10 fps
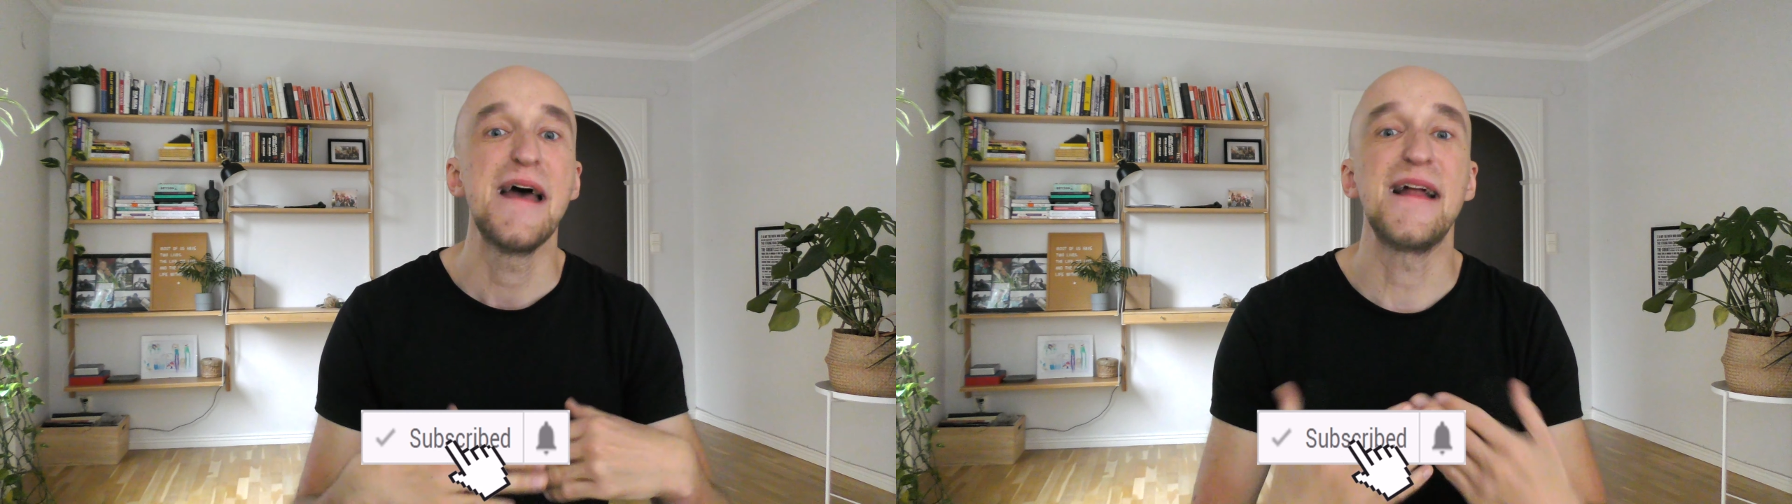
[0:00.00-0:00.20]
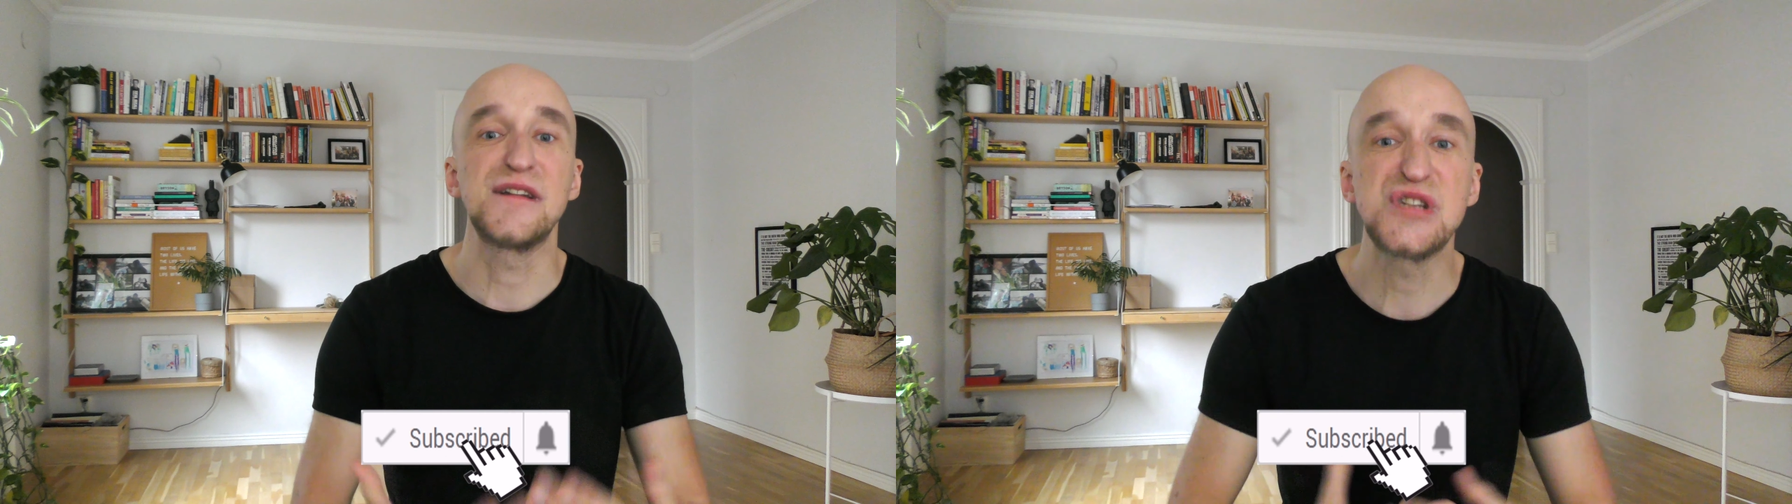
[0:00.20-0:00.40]

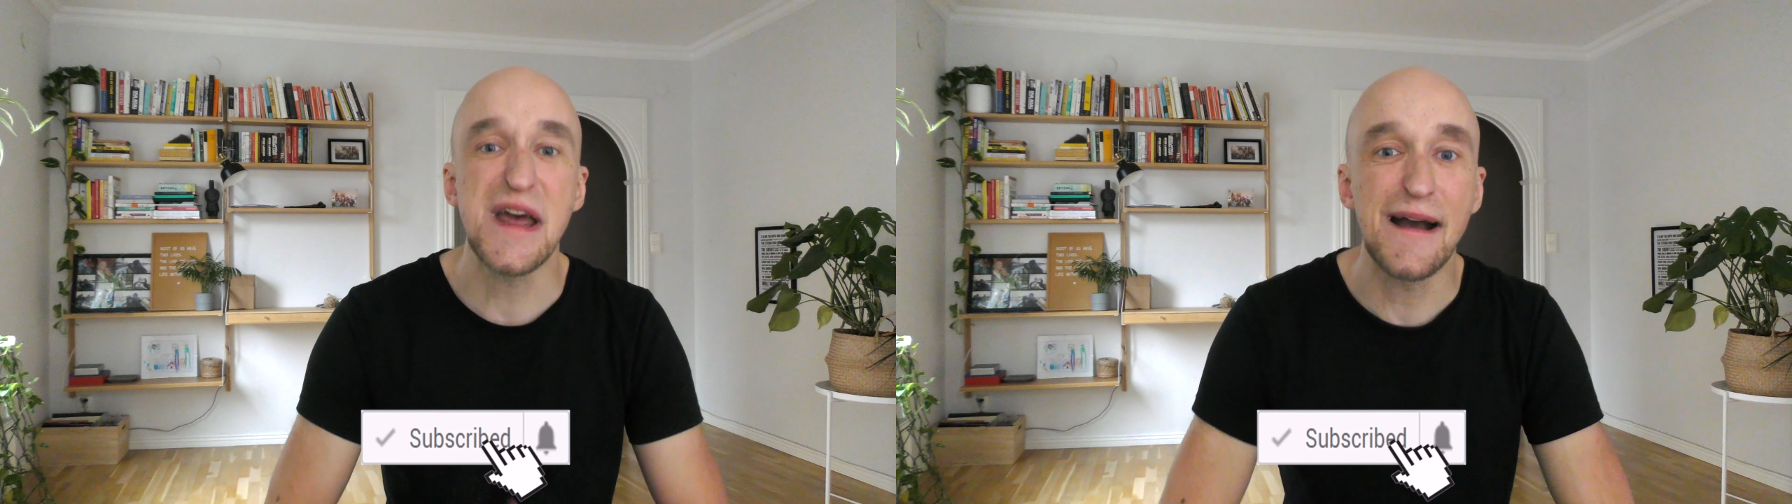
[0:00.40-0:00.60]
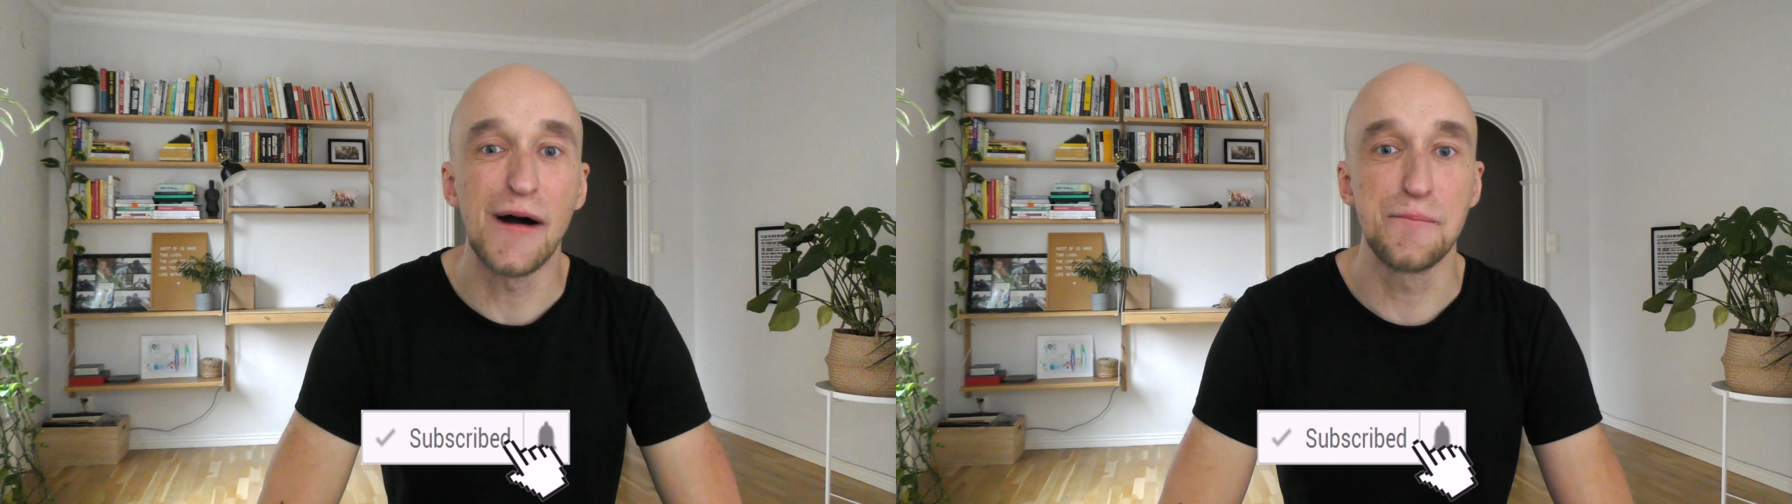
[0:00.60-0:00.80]
and
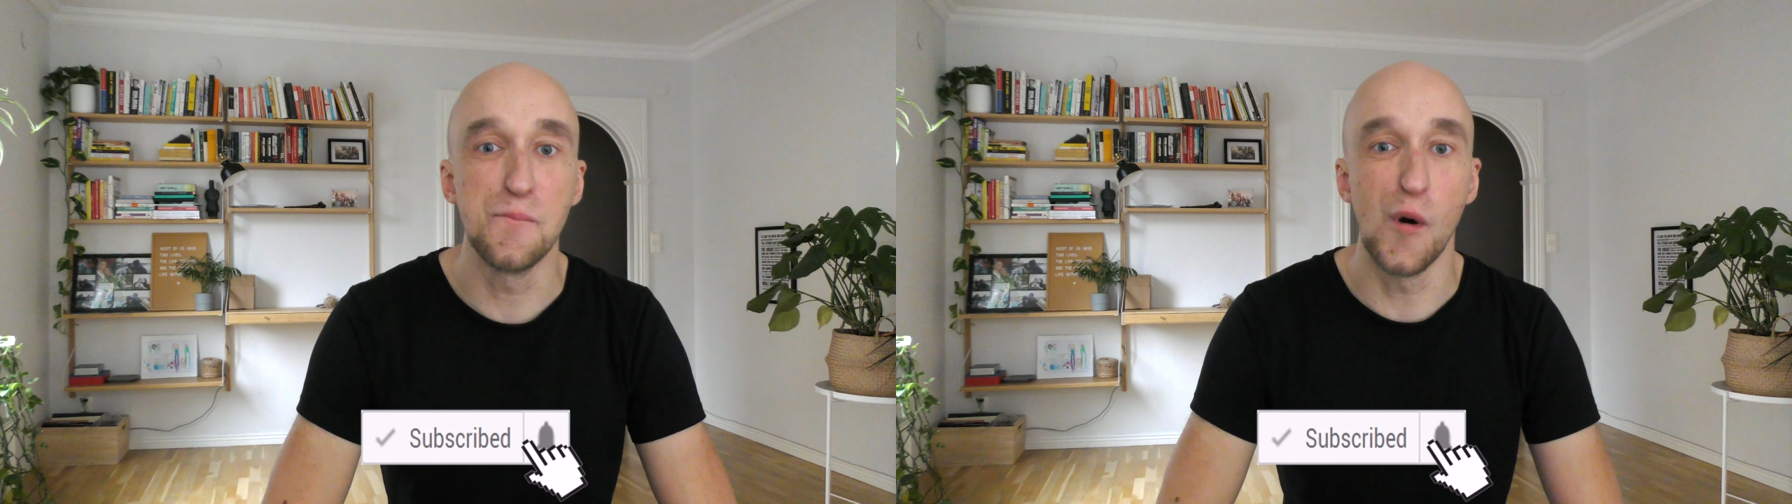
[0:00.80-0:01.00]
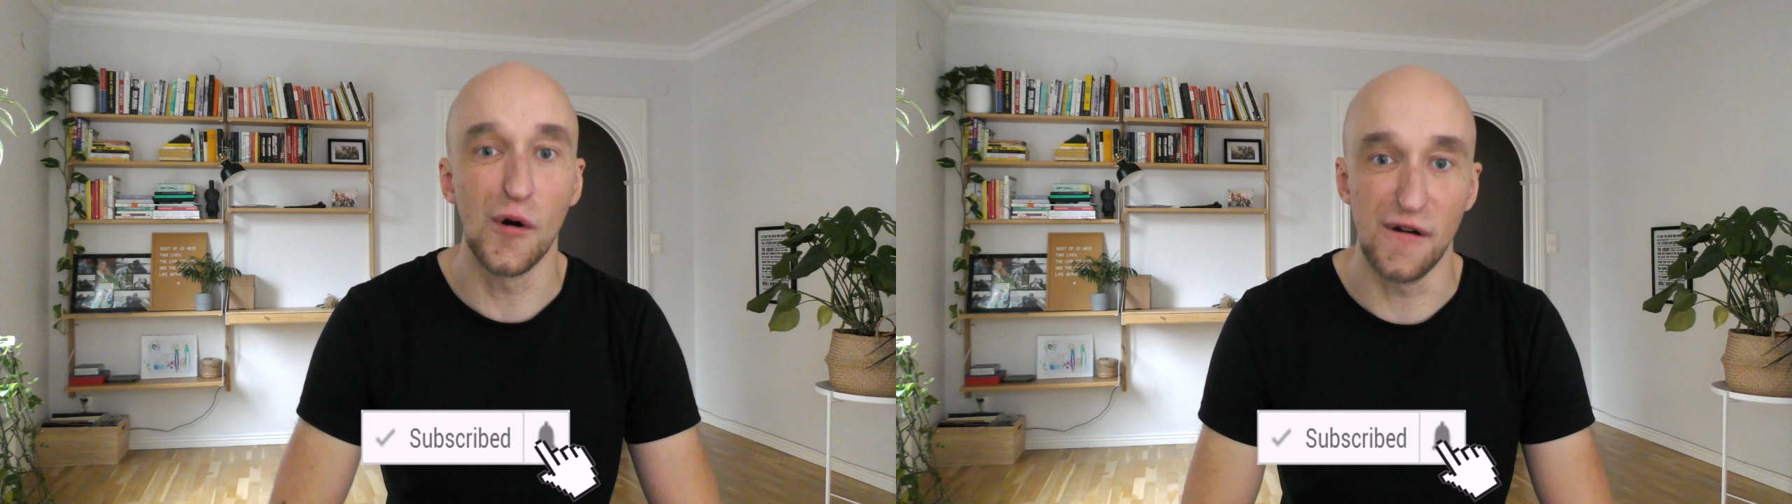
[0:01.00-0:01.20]
check out
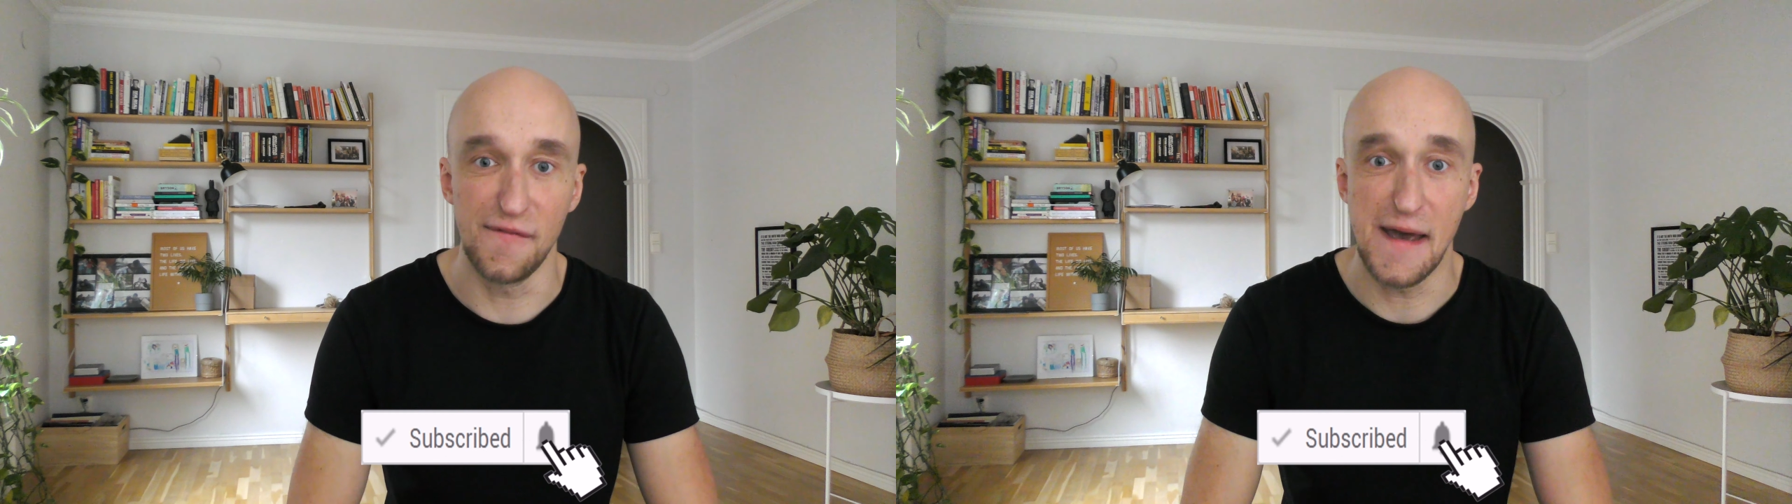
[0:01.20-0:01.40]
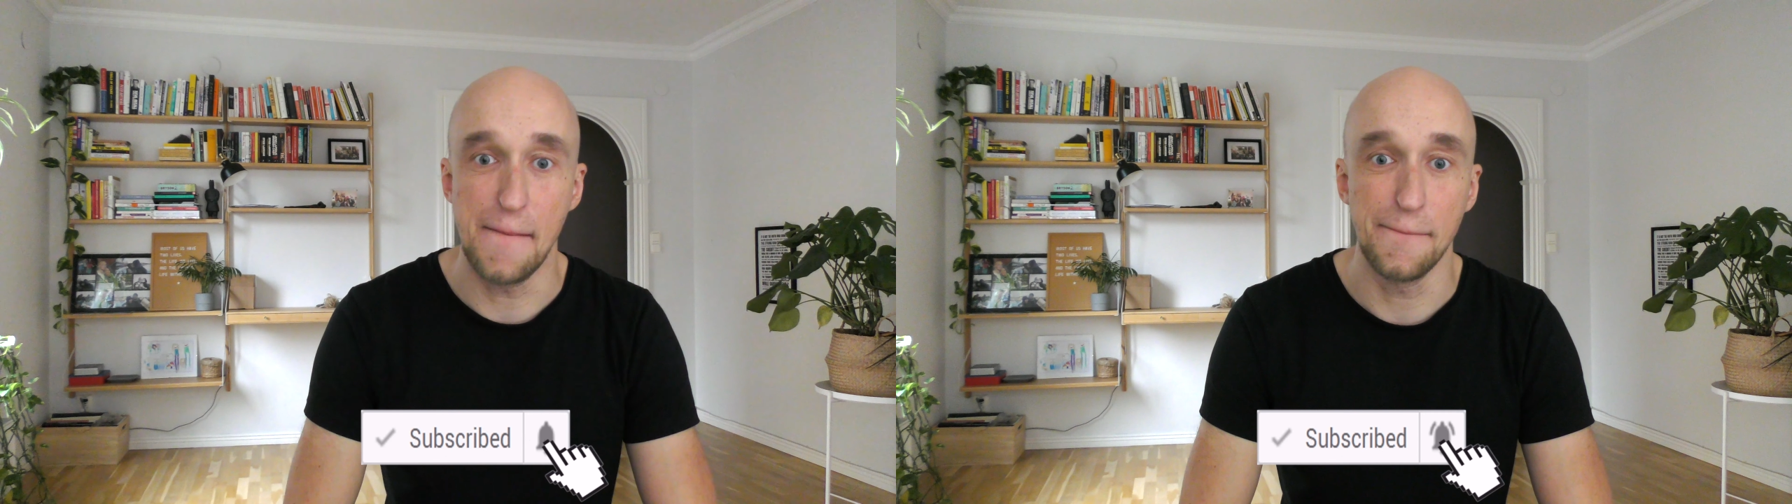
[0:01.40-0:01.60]
more
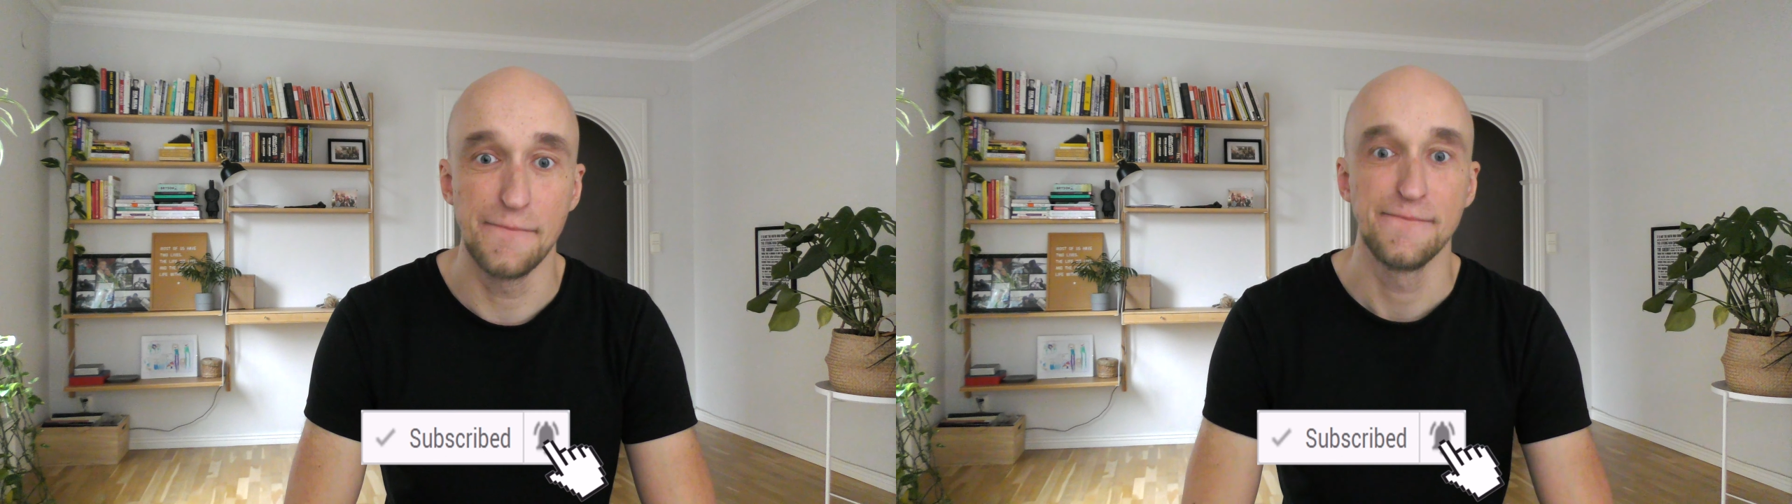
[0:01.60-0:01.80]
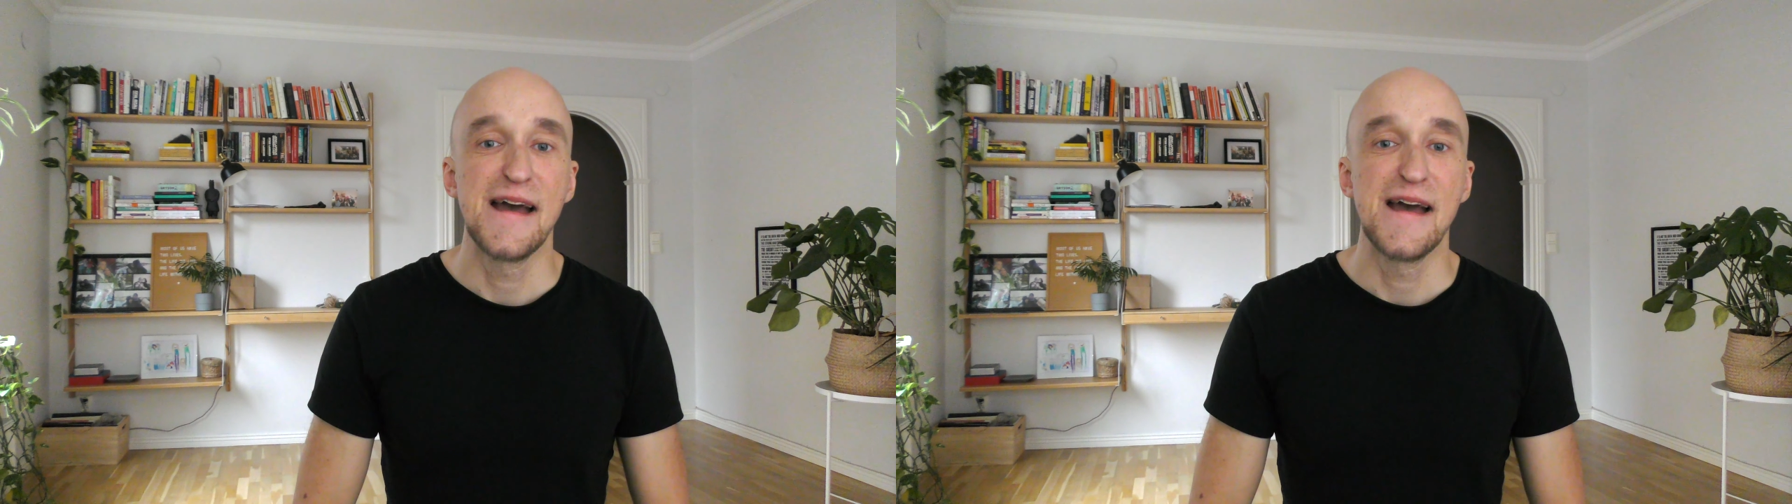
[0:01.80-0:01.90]
of them.